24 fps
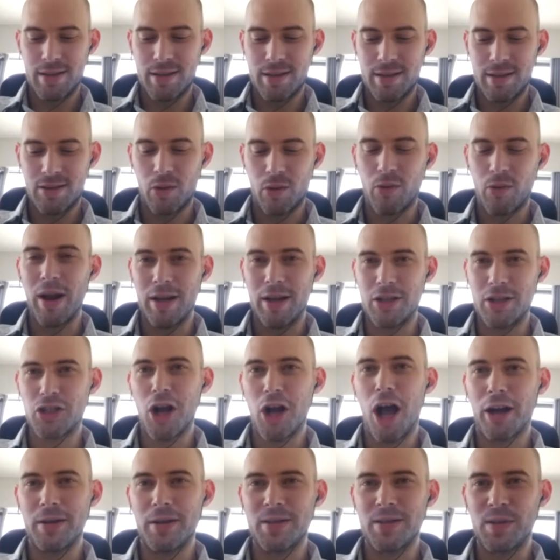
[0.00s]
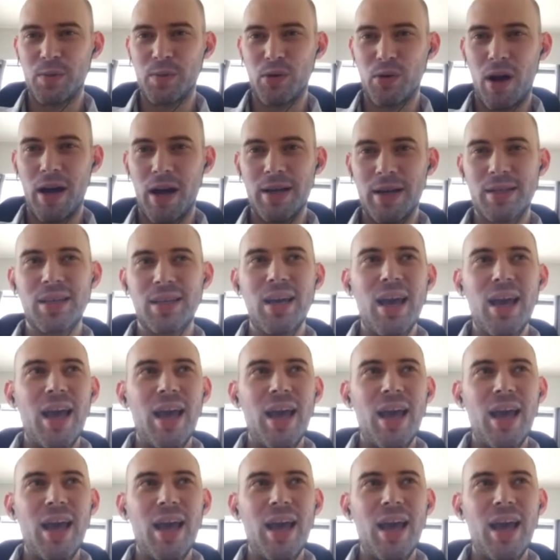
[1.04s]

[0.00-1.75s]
So right, it's shock and surprise.